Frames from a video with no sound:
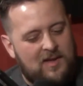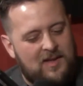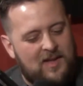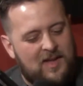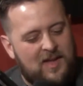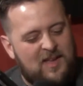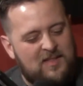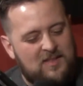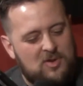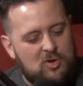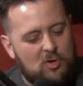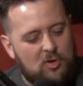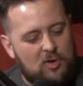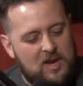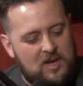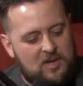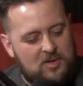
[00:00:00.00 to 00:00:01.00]
in
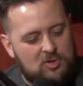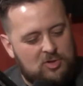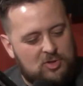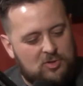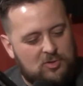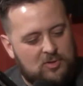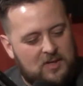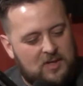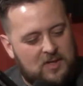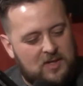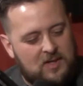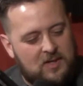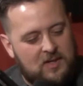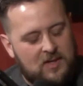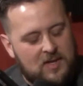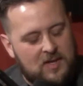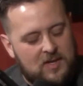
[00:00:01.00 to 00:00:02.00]
your
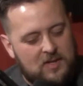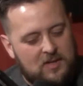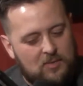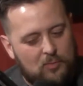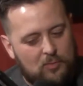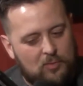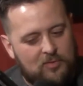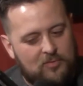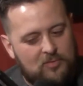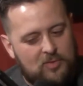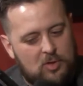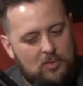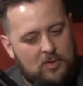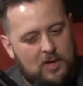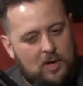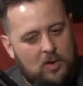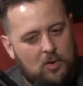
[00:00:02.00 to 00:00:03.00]
industry
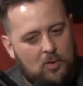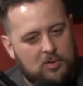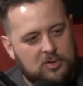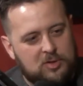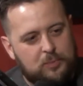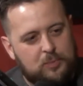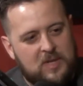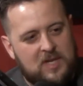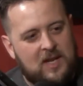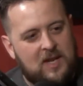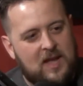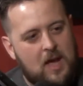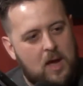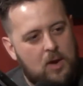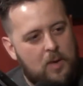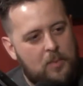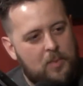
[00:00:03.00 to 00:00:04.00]
reviewing or speaking
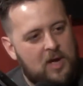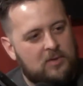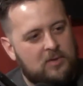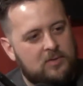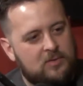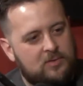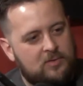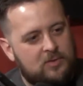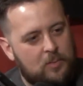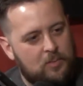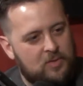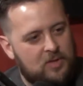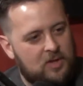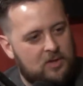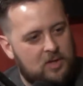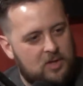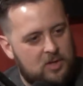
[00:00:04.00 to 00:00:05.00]
out about
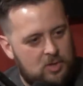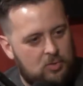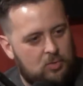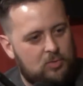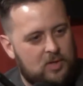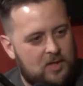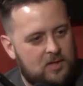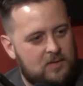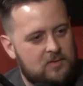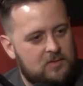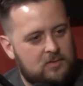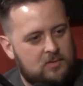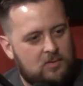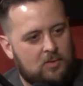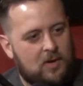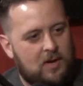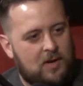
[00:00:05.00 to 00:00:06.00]
something that you did
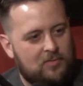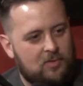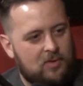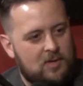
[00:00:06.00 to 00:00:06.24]
creatively?